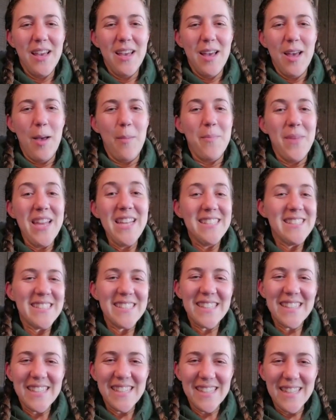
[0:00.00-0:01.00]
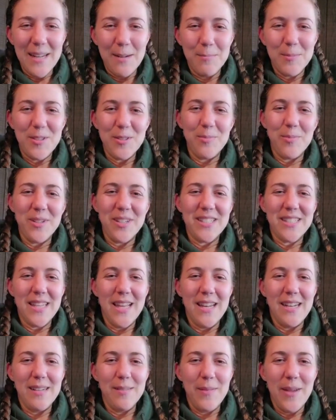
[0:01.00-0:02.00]
amazing thing that I'm super
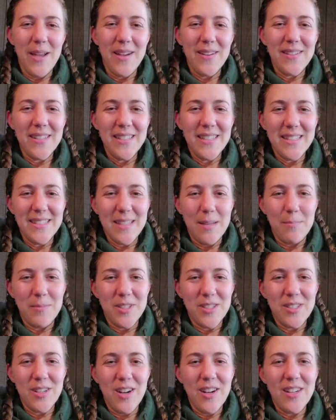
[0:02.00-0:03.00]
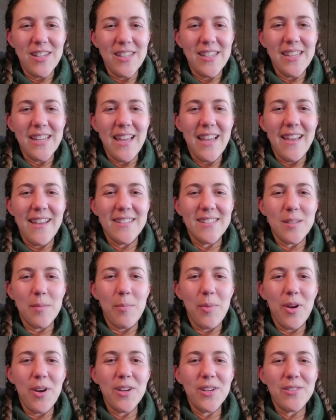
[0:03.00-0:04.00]
excited about is I'm starting as a
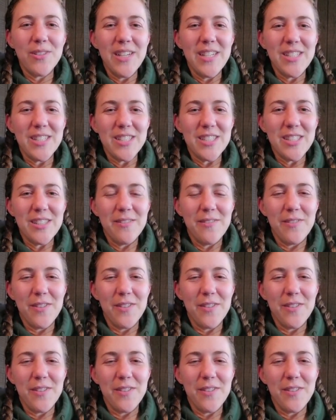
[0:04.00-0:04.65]
park ranger